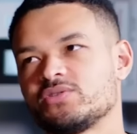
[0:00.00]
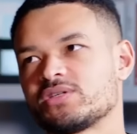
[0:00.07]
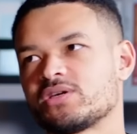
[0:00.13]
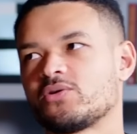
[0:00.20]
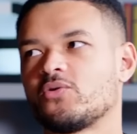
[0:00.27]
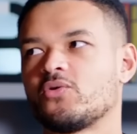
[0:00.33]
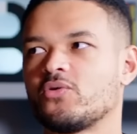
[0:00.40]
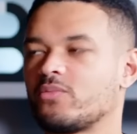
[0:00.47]
user
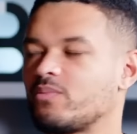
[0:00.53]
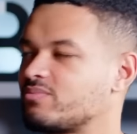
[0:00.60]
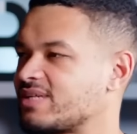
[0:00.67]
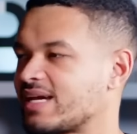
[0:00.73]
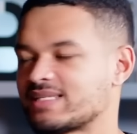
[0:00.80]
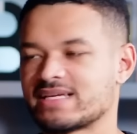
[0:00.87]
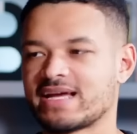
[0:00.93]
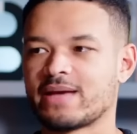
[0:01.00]
or
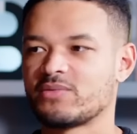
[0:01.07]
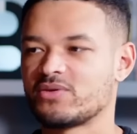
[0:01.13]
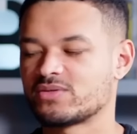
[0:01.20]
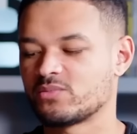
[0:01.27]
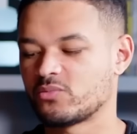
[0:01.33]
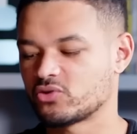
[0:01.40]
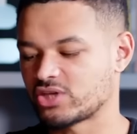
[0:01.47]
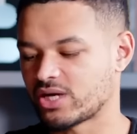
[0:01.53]
dating app
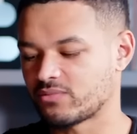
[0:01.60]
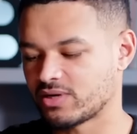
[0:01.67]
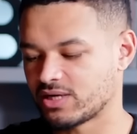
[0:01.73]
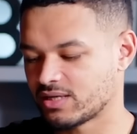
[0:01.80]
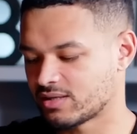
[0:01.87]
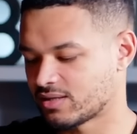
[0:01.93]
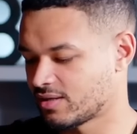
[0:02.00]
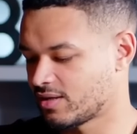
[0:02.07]
user more
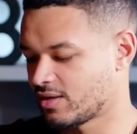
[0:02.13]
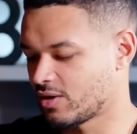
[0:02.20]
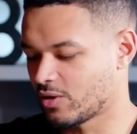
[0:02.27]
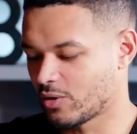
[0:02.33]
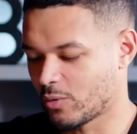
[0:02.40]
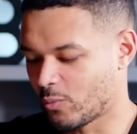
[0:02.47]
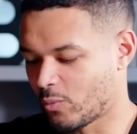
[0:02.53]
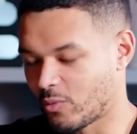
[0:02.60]
generally,
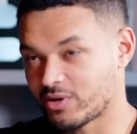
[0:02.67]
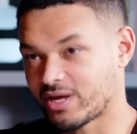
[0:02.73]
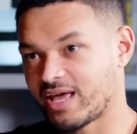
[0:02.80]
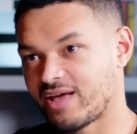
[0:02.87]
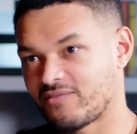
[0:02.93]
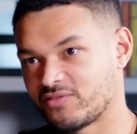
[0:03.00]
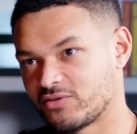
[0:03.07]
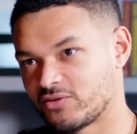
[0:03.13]
what would I
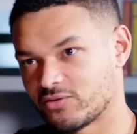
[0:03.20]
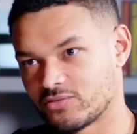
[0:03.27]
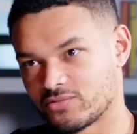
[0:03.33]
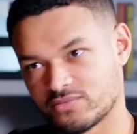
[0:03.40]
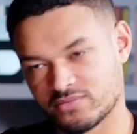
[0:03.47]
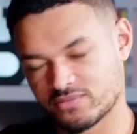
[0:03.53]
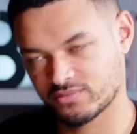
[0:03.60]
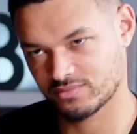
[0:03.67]
have to do?
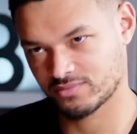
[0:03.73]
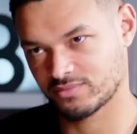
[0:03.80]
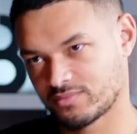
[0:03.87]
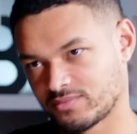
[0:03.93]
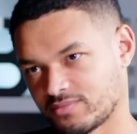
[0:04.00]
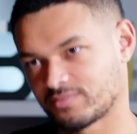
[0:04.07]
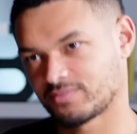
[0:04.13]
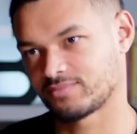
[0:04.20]

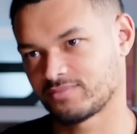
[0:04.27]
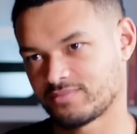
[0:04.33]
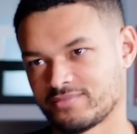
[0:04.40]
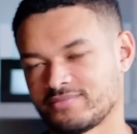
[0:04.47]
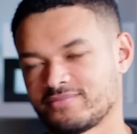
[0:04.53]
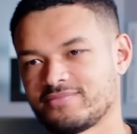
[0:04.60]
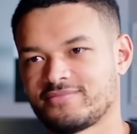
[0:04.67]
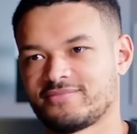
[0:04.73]

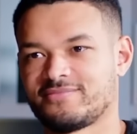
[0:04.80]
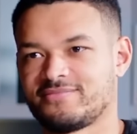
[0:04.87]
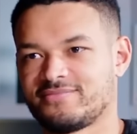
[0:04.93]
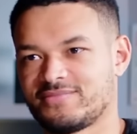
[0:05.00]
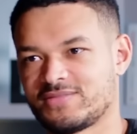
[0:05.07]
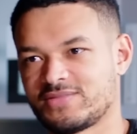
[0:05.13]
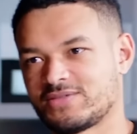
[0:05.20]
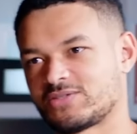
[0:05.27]

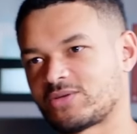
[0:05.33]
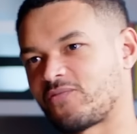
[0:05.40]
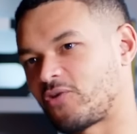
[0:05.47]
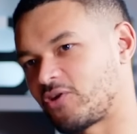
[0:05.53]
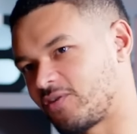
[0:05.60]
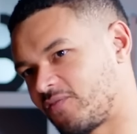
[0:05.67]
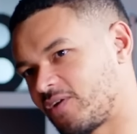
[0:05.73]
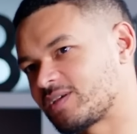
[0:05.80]
So I've got
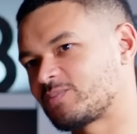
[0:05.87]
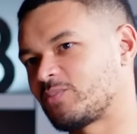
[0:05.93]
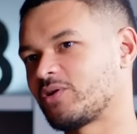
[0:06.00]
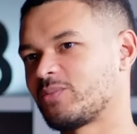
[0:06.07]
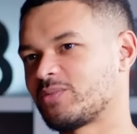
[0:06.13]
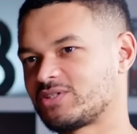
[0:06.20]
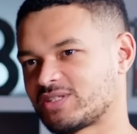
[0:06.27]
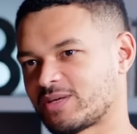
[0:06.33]
your first
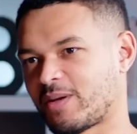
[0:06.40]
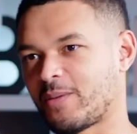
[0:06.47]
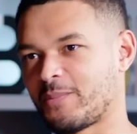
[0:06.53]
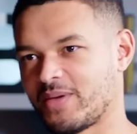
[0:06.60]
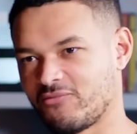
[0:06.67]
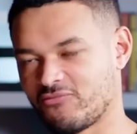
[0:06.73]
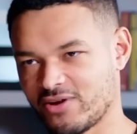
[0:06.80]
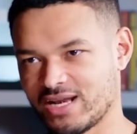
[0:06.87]
point, which is about
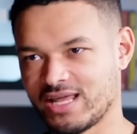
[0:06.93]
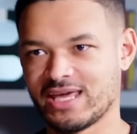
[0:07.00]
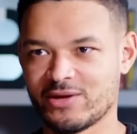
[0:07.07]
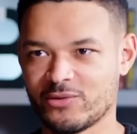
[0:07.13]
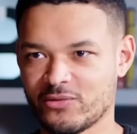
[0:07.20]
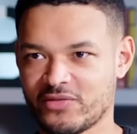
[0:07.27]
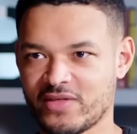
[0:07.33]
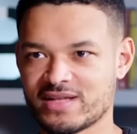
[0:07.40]
be really
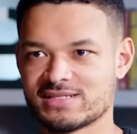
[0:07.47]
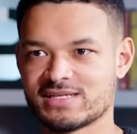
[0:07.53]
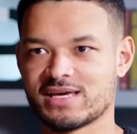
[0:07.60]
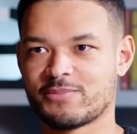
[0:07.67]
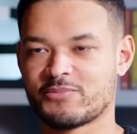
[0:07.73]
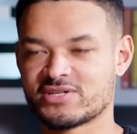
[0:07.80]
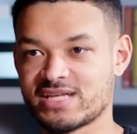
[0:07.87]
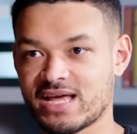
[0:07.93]

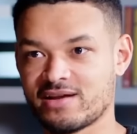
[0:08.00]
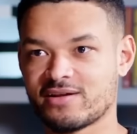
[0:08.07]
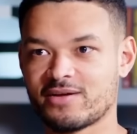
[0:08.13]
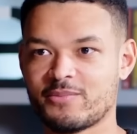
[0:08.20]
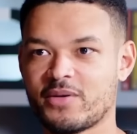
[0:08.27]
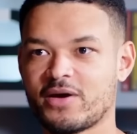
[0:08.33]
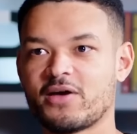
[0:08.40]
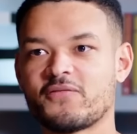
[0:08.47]
inauthentic. Pretend
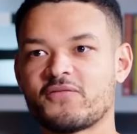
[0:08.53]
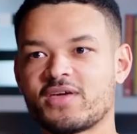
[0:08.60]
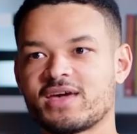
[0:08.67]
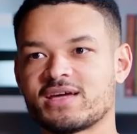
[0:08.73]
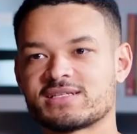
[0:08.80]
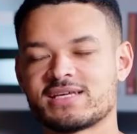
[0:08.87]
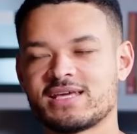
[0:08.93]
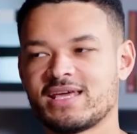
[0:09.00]
I'm
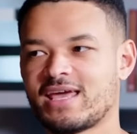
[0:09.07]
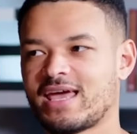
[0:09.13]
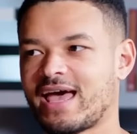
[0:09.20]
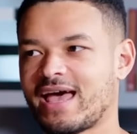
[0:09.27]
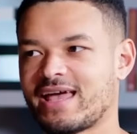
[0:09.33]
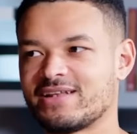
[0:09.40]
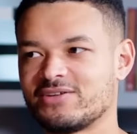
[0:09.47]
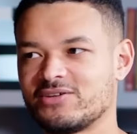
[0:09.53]
perfect
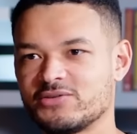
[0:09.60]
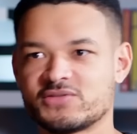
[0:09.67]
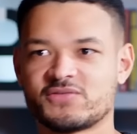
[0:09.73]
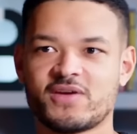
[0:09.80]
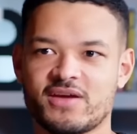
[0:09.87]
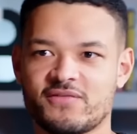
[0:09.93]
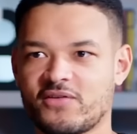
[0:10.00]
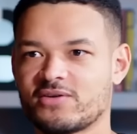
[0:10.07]
and use
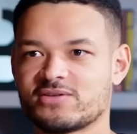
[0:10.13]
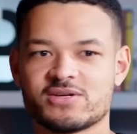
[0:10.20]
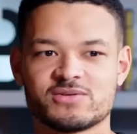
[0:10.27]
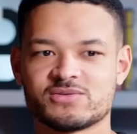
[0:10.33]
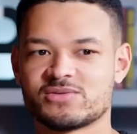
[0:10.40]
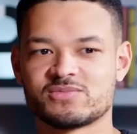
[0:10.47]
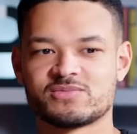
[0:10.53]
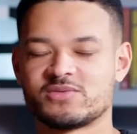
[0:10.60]
fake
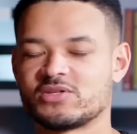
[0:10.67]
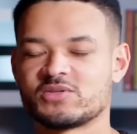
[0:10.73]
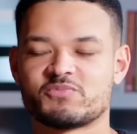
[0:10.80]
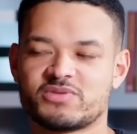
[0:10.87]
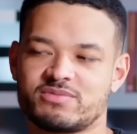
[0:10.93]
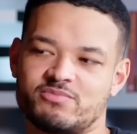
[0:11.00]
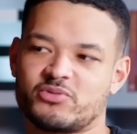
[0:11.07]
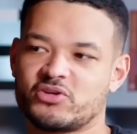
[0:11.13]
photos, or just
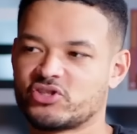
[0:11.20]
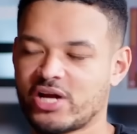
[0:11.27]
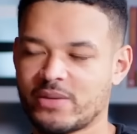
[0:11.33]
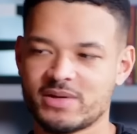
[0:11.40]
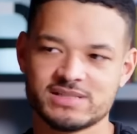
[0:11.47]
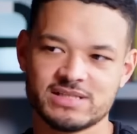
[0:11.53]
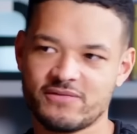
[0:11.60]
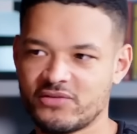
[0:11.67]
portray
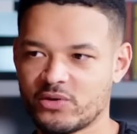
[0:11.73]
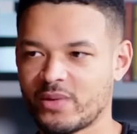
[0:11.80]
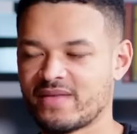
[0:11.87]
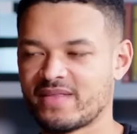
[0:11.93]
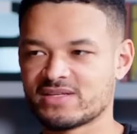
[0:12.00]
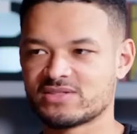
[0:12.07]
myself in a way